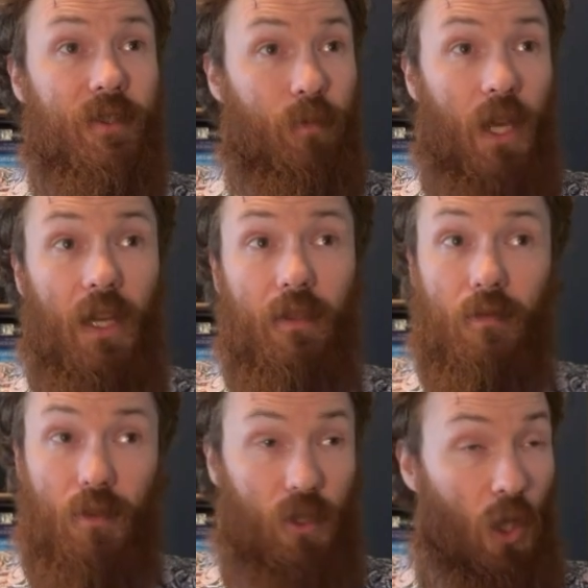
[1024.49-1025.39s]
spread,
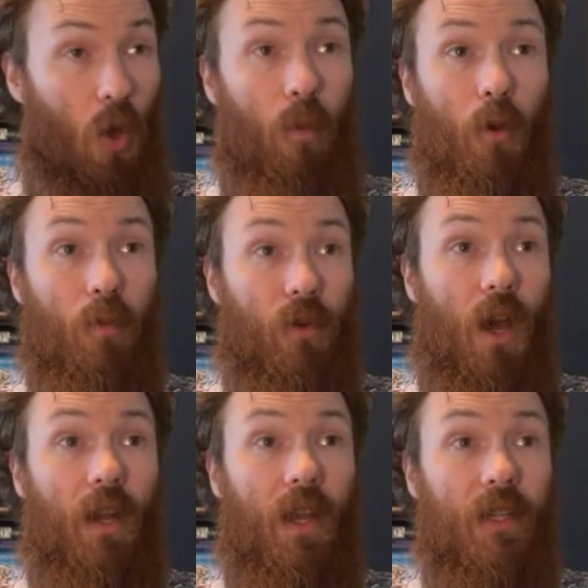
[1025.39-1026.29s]
global
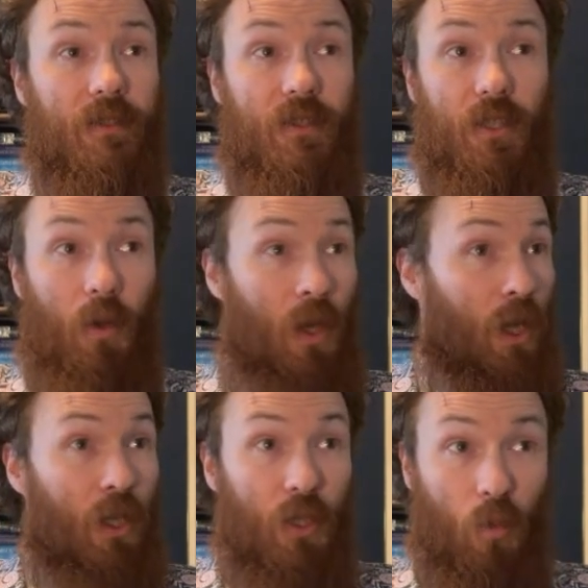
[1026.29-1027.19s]
product,
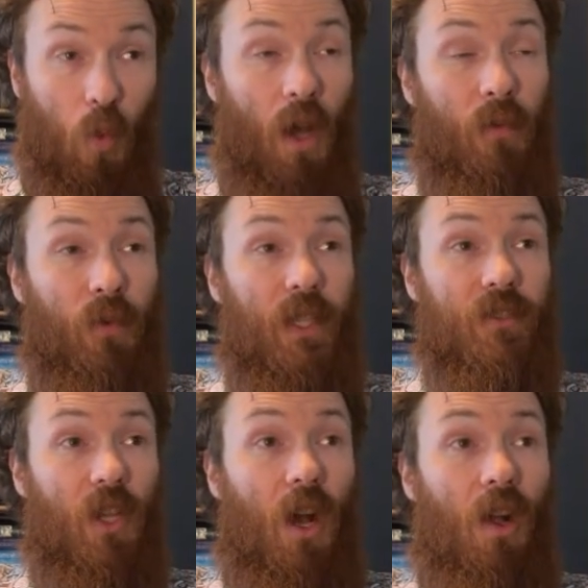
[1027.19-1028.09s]
your
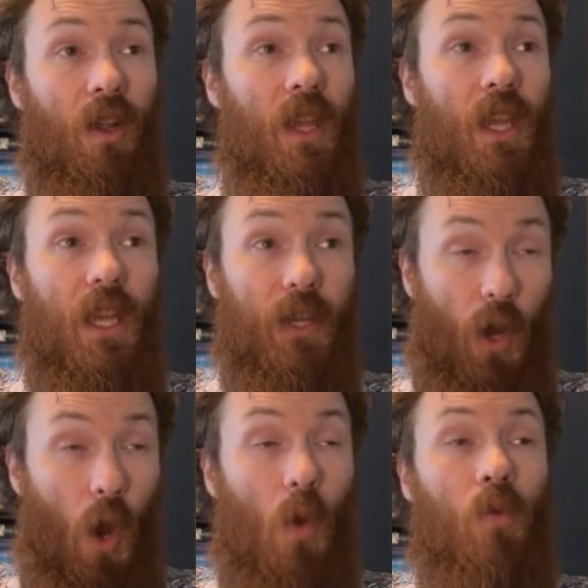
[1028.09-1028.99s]
one-fits-all. It
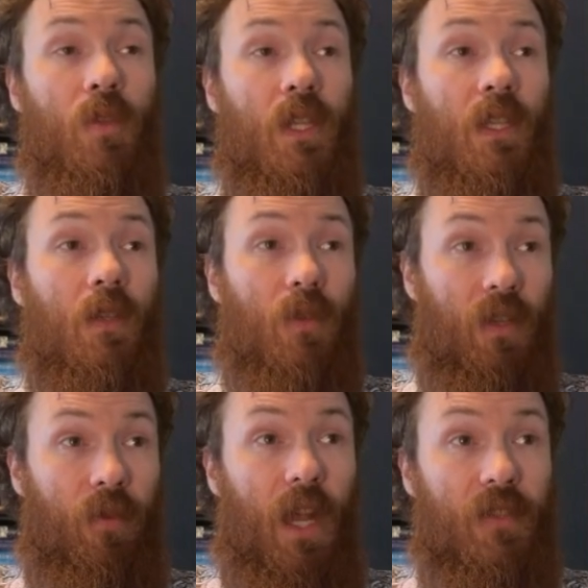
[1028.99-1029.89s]
only
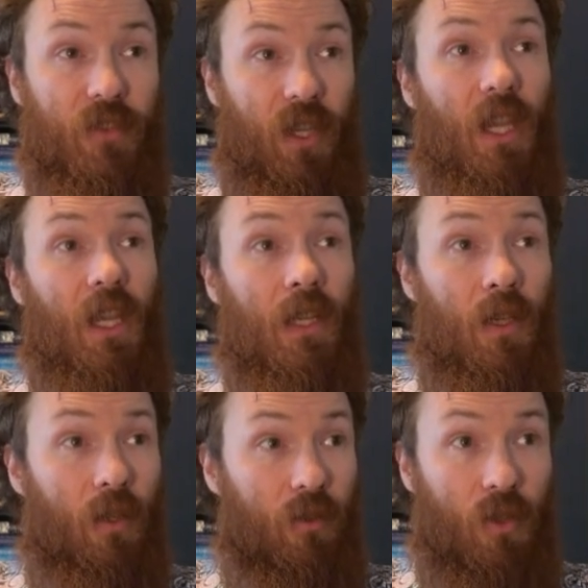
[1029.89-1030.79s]
invests
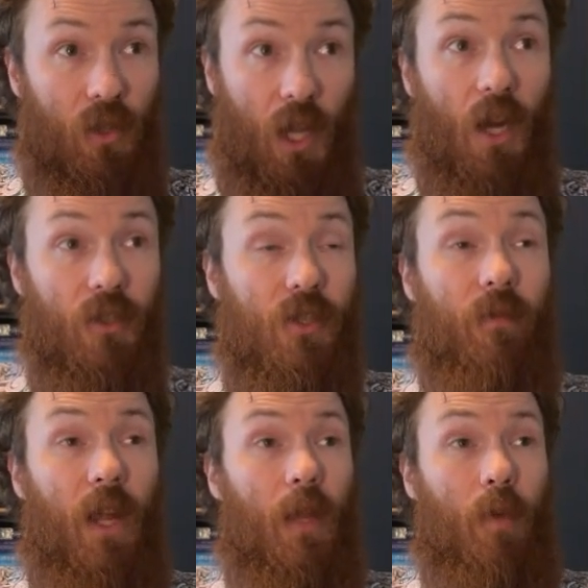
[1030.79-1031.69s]
in large
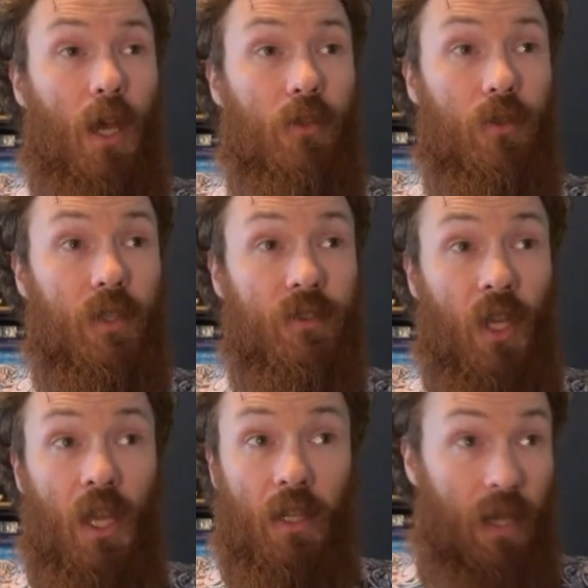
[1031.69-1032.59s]
developed countries.
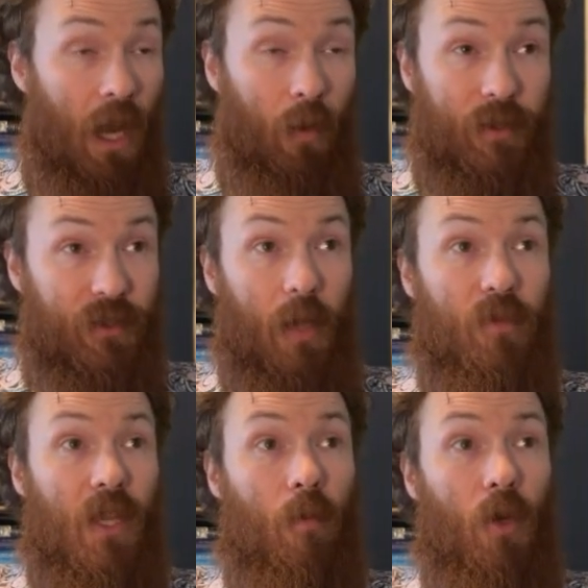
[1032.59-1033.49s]
Now it
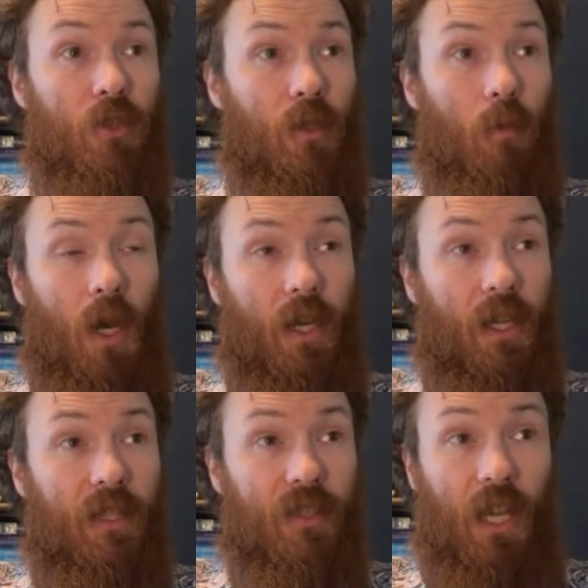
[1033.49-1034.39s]
skips the emerging
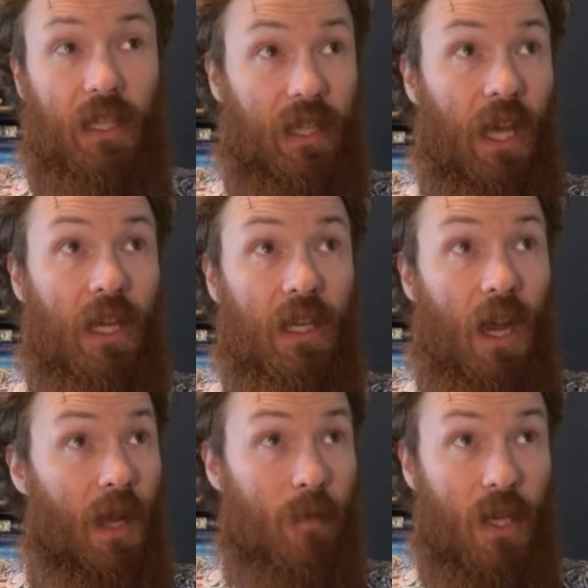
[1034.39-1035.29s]
markets. I get
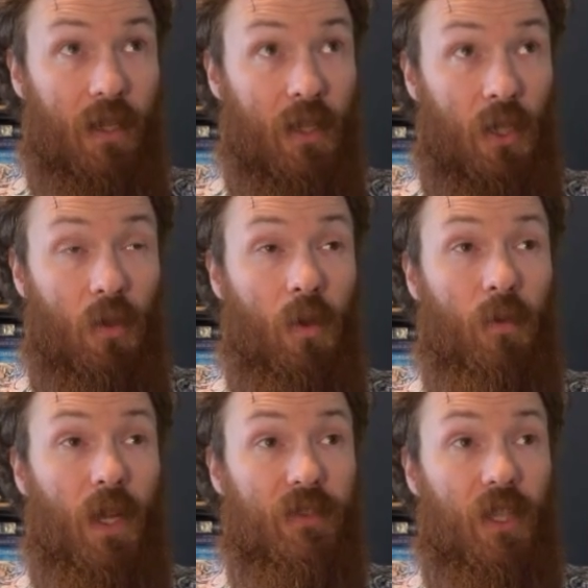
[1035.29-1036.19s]
it. I'm telling you to
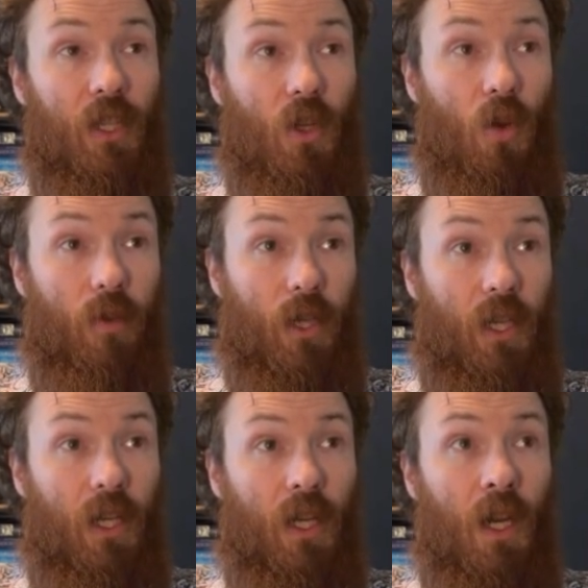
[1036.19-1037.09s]
invest in it over
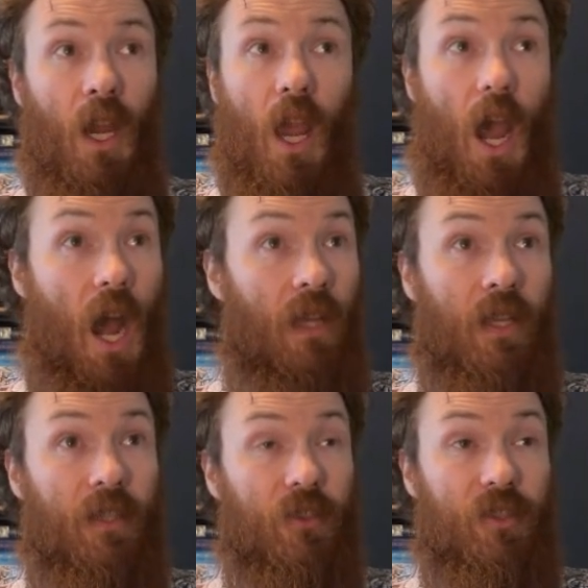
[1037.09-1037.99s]
here. I
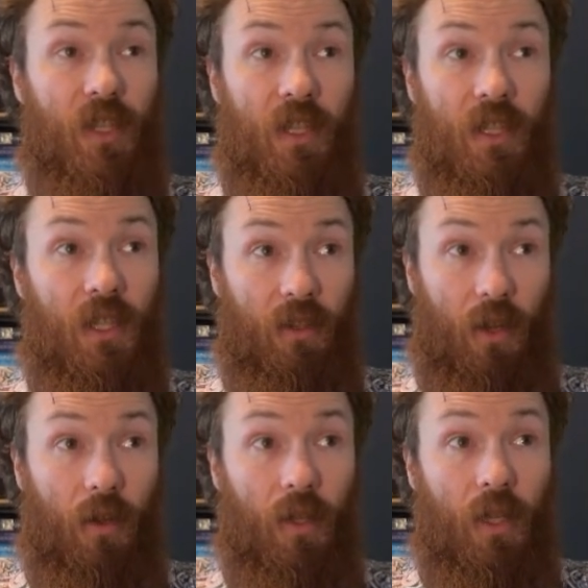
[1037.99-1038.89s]
like just India
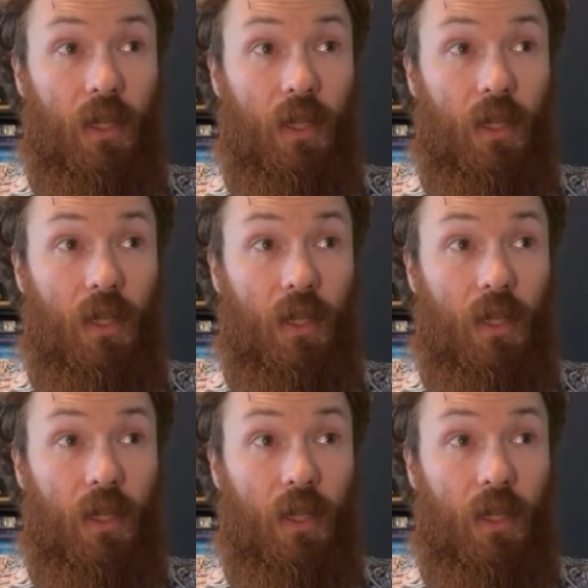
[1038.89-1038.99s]
though.